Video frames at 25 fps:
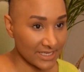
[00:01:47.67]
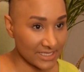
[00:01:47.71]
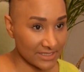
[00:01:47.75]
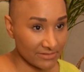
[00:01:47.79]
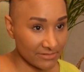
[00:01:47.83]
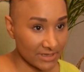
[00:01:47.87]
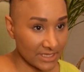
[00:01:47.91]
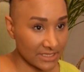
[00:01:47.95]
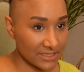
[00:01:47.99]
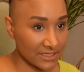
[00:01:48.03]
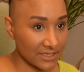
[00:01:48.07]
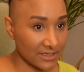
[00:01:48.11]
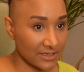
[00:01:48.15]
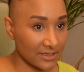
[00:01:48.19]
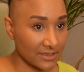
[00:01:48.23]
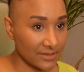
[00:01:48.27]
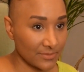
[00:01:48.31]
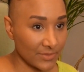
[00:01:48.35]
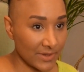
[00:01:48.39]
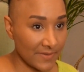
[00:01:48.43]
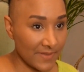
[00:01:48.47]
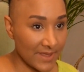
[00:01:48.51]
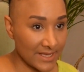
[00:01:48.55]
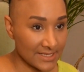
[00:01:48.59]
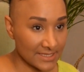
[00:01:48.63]
is written,
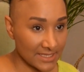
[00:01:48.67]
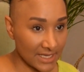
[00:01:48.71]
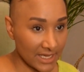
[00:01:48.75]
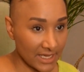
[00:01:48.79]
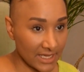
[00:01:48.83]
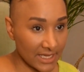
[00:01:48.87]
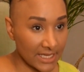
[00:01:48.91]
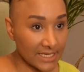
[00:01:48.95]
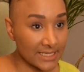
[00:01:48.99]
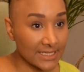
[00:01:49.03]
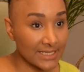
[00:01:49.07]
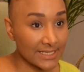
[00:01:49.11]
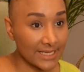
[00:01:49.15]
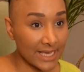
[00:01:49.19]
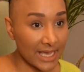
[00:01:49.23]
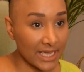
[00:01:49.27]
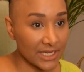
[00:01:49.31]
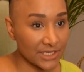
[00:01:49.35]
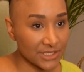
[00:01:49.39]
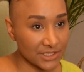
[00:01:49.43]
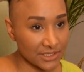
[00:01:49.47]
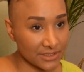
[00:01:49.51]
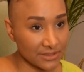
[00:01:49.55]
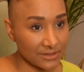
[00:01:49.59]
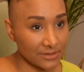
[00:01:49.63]
when they say
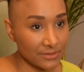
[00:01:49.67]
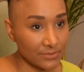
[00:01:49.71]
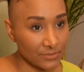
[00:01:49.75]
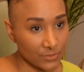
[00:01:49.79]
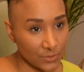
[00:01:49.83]
indication,